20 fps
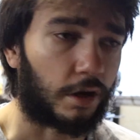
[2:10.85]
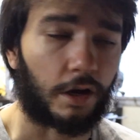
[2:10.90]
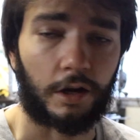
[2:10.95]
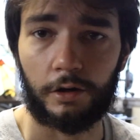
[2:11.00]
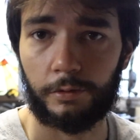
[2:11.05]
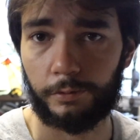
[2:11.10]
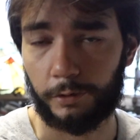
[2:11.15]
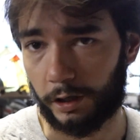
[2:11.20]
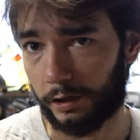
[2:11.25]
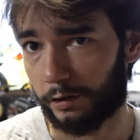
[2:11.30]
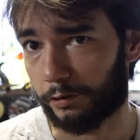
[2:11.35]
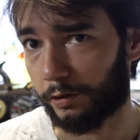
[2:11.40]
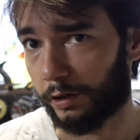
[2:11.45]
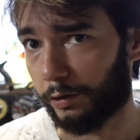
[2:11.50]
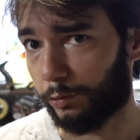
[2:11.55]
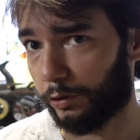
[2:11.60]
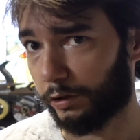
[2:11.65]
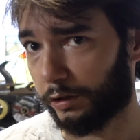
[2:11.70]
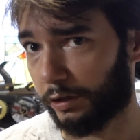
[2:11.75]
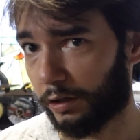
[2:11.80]
I hope you had a
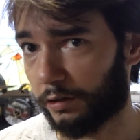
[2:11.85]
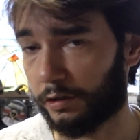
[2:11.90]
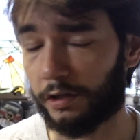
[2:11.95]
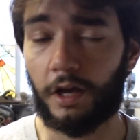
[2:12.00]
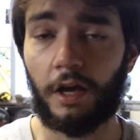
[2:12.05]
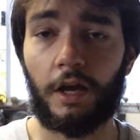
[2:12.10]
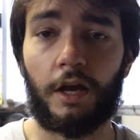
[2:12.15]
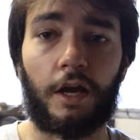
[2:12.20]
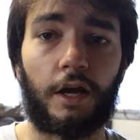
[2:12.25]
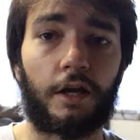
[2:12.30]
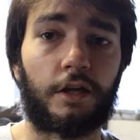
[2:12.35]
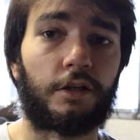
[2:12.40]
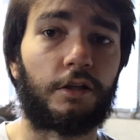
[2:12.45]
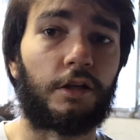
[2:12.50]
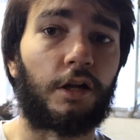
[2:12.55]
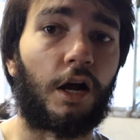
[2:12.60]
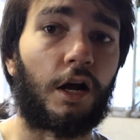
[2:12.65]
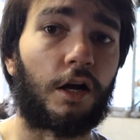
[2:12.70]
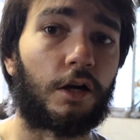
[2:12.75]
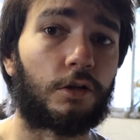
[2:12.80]
great weekend, and
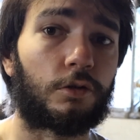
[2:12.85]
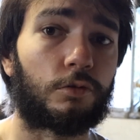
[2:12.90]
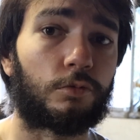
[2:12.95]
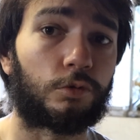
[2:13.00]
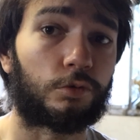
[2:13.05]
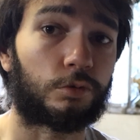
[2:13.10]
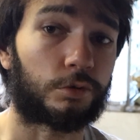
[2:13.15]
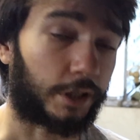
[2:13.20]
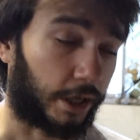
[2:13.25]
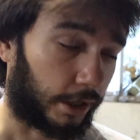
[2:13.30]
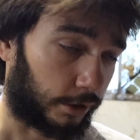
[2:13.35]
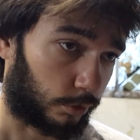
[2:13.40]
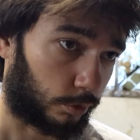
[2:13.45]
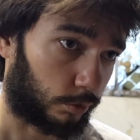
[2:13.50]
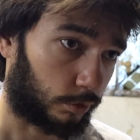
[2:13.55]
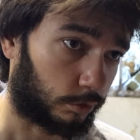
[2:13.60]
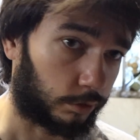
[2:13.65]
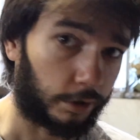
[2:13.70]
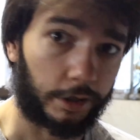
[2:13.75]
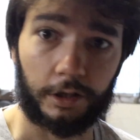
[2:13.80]
I will catch
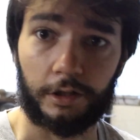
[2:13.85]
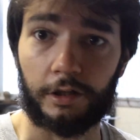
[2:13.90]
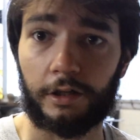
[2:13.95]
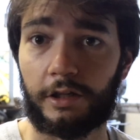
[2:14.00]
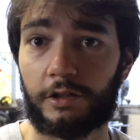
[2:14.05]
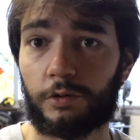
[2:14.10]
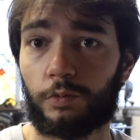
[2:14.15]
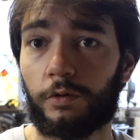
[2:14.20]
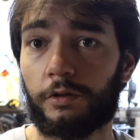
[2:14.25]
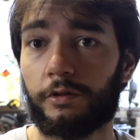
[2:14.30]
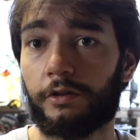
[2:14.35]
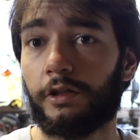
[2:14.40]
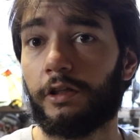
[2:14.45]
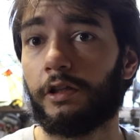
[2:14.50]
you all in the next one.